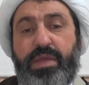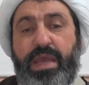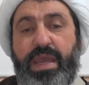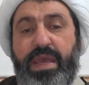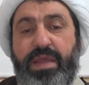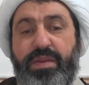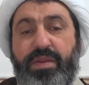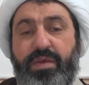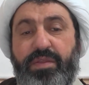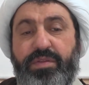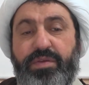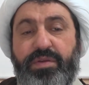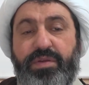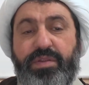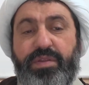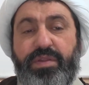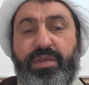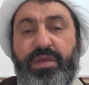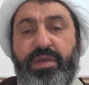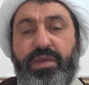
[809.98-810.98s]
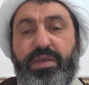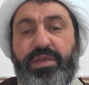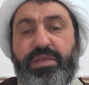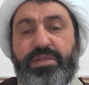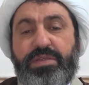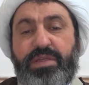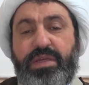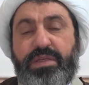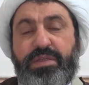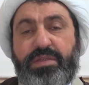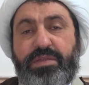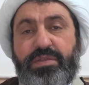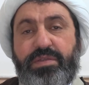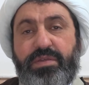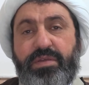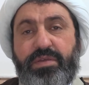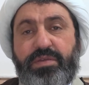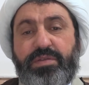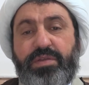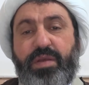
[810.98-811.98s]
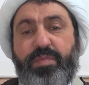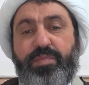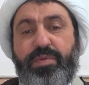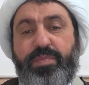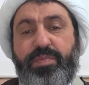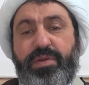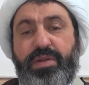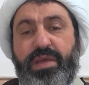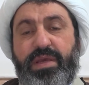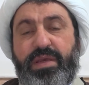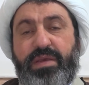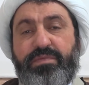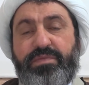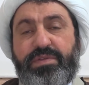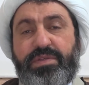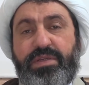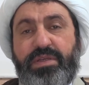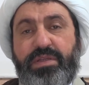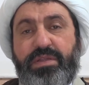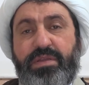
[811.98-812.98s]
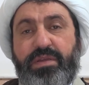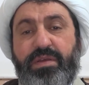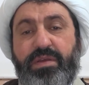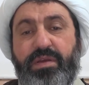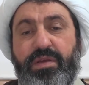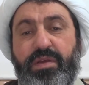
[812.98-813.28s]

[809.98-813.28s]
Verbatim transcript: Another thing is that some people have said,